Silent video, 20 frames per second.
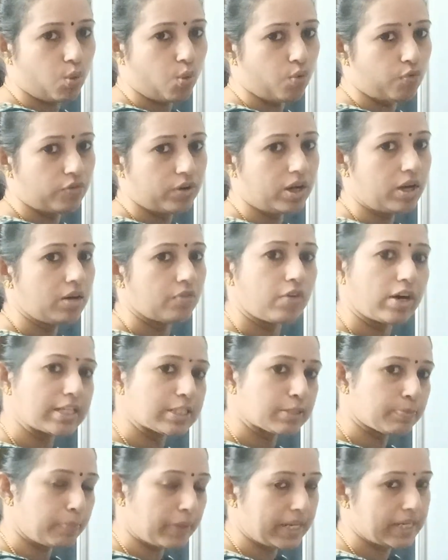over,
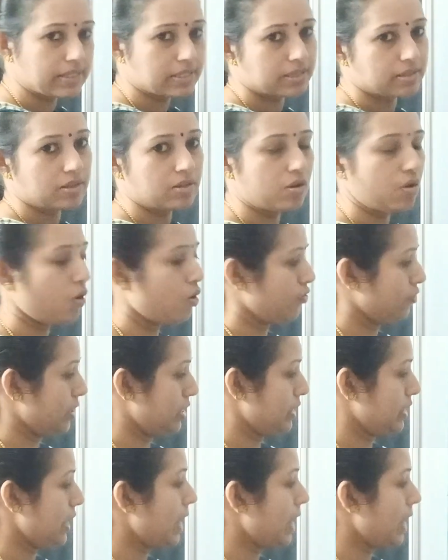ones place over.